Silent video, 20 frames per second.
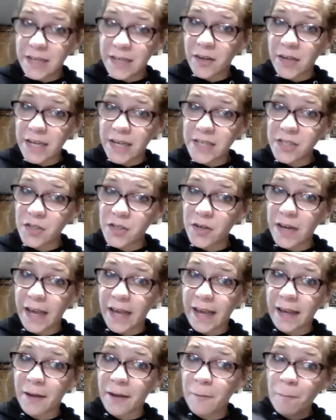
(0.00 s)
here
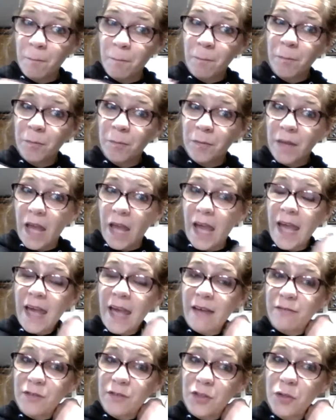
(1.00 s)
yesterday. I
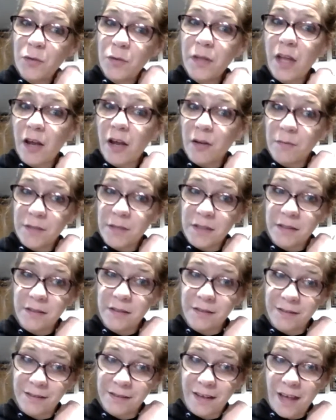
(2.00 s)
have 2 alarms
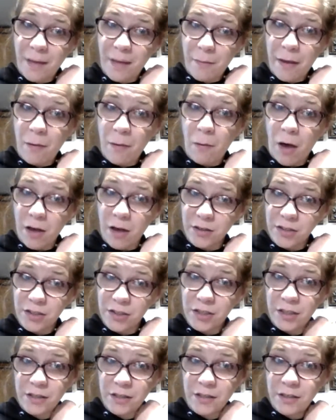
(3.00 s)
on my
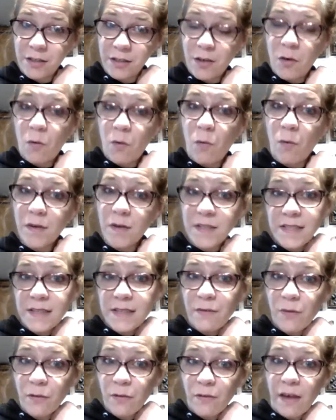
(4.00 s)
watch. One
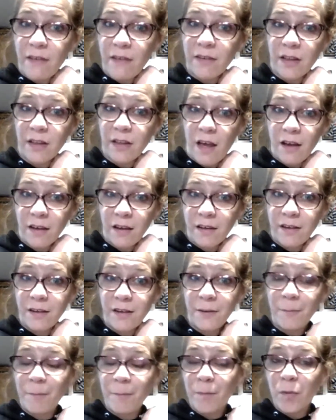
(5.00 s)
set for 5 o'clock,
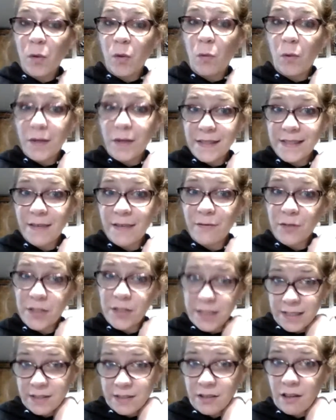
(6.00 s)
one set for
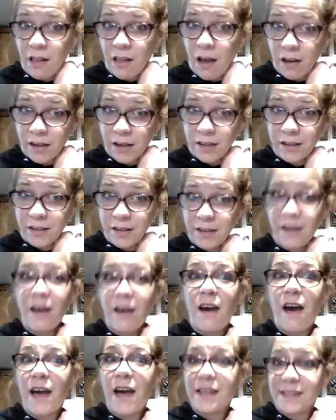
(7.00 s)
6 o'clock.
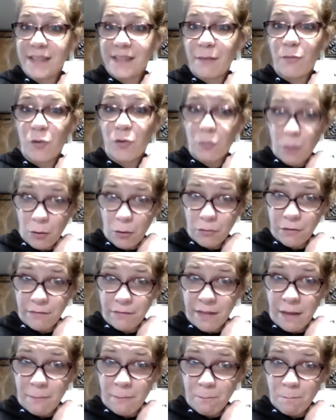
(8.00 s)
I slept through both of
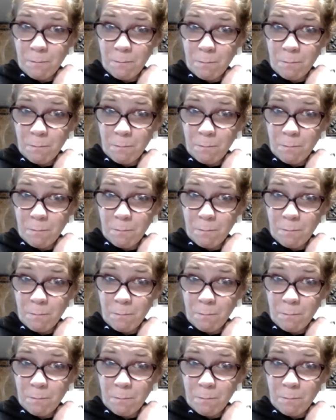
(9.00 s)
them.